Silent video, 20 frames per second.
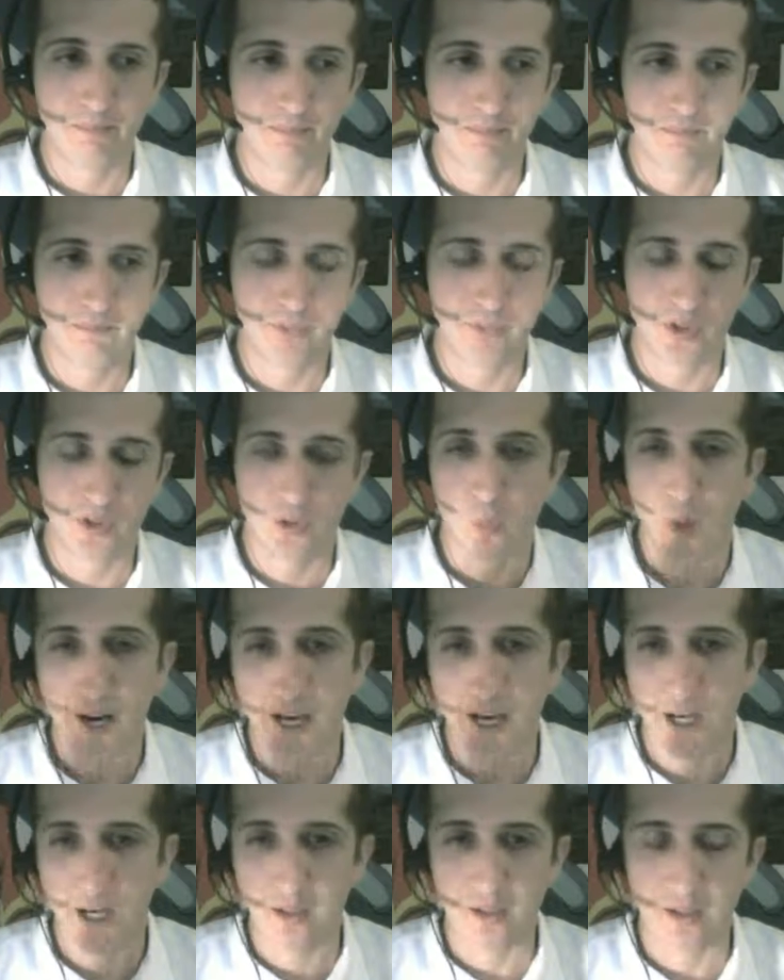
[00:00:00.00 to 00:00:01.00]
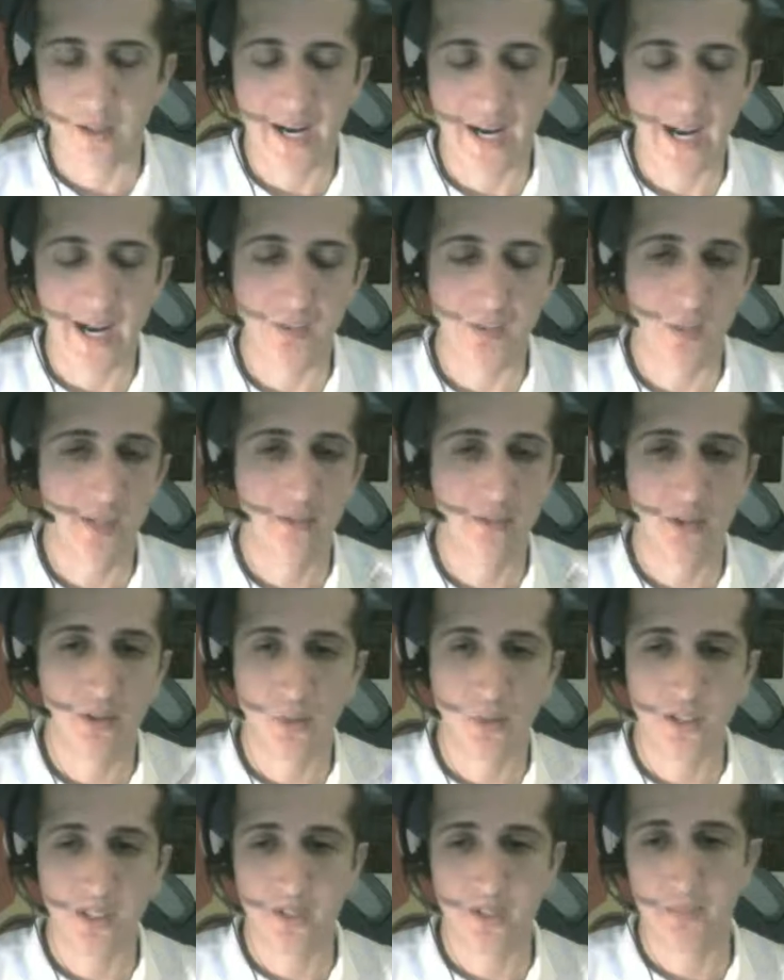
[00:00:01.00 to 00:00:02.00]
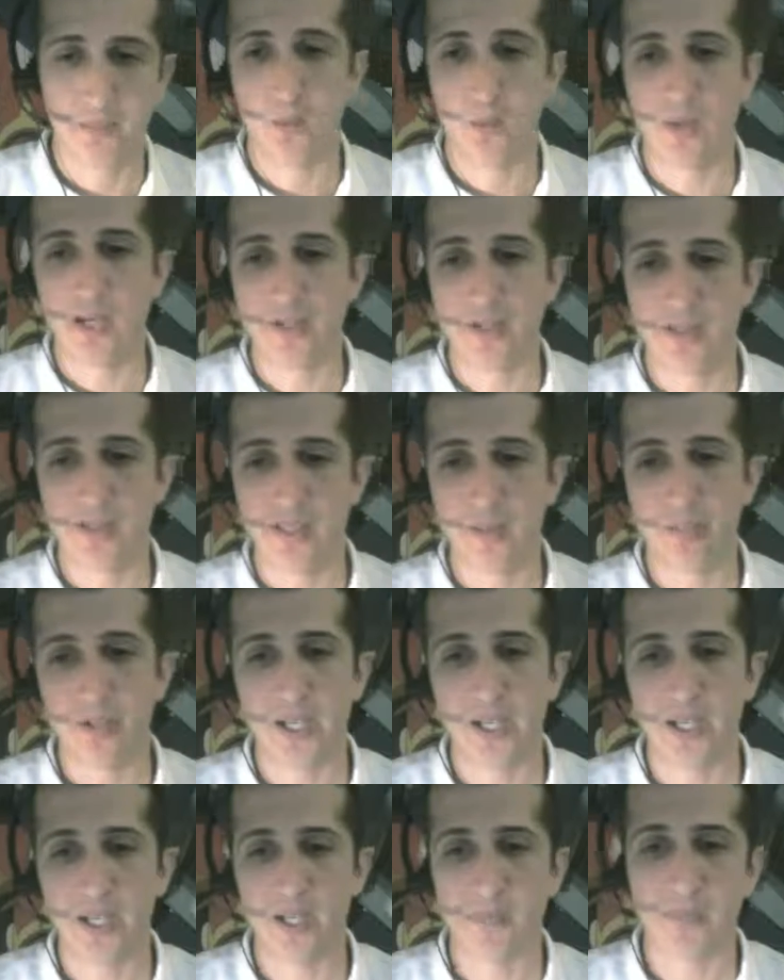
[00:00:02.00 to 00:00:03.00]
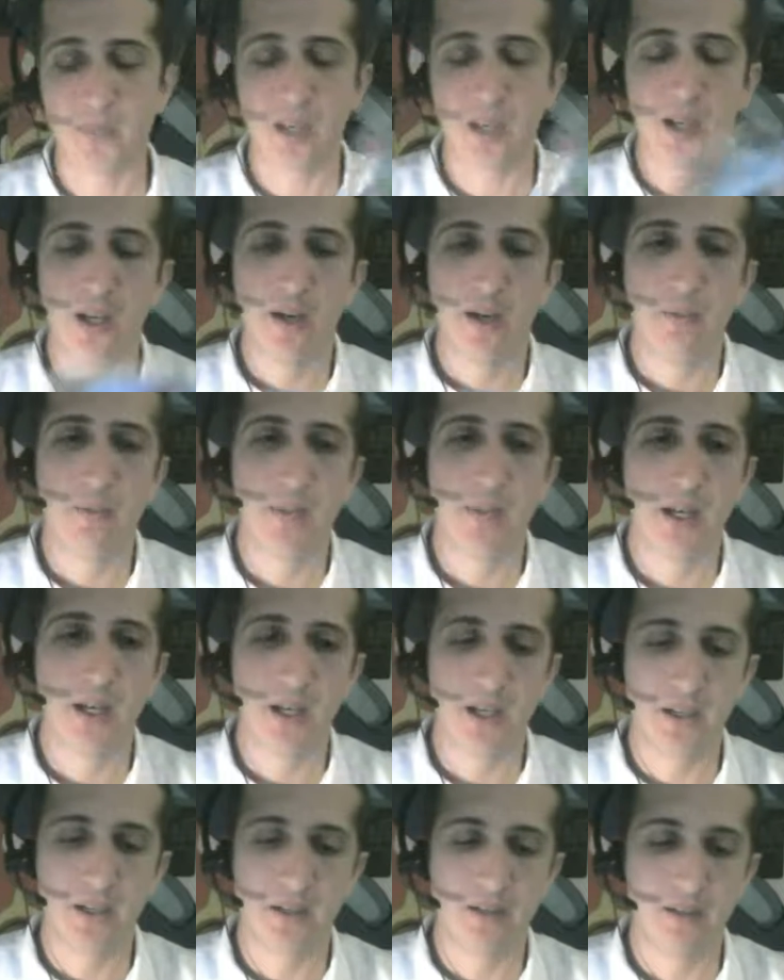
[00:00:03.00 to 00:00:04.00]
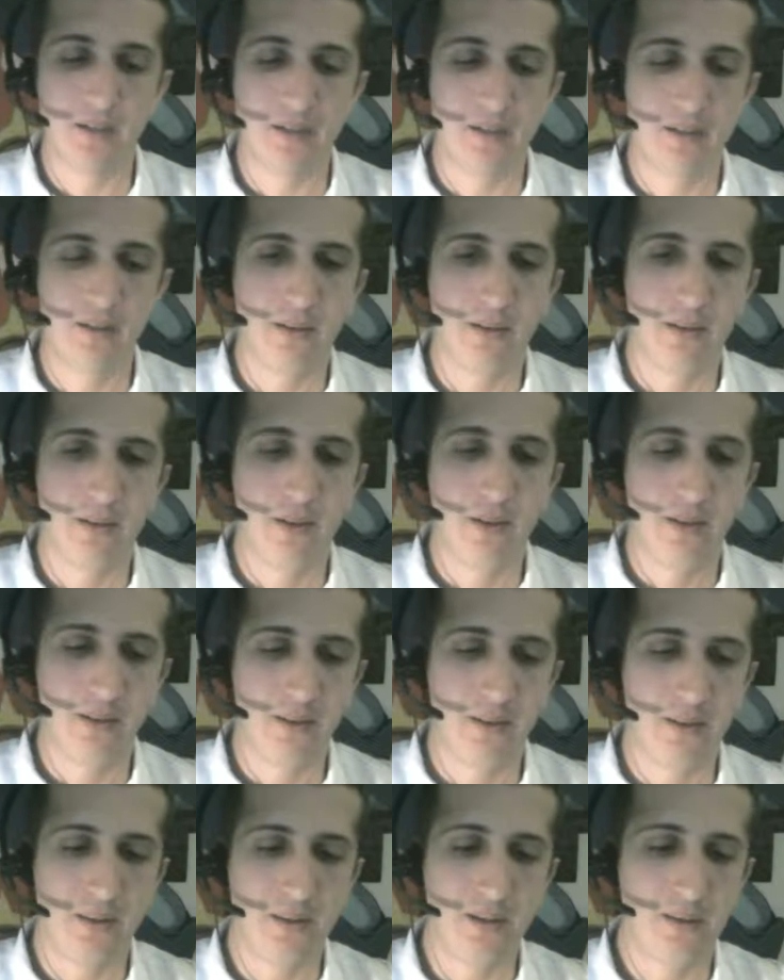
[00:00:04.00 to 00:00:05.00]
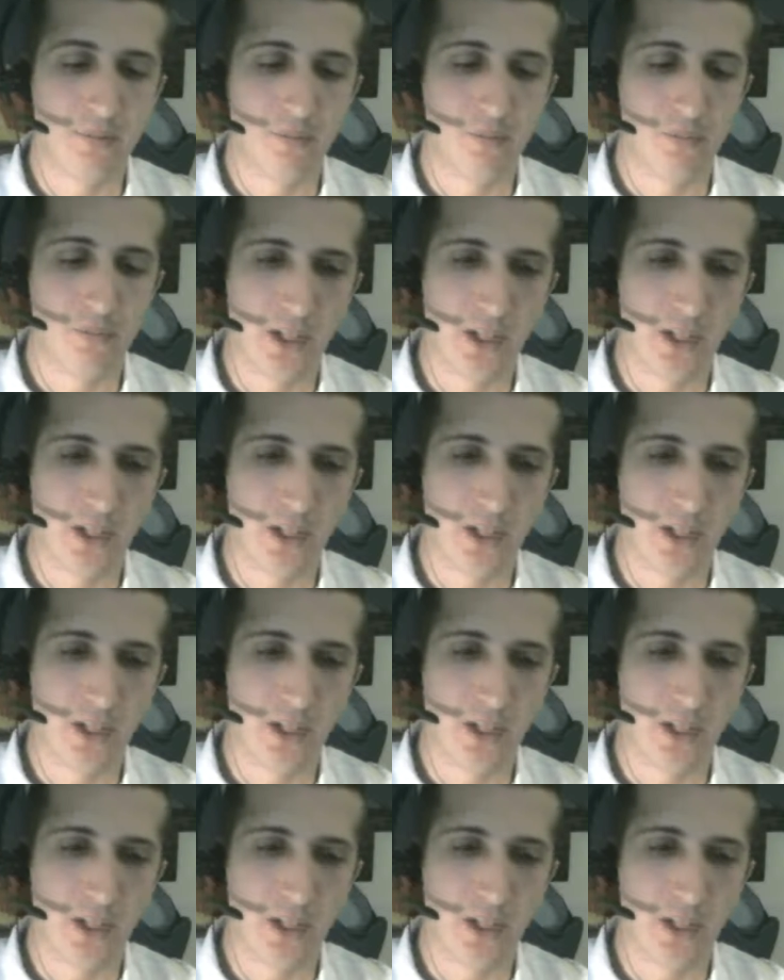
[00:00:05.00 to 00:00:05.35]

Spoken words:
square or axe, whatever it was. It's been a while since I played it. But there's some really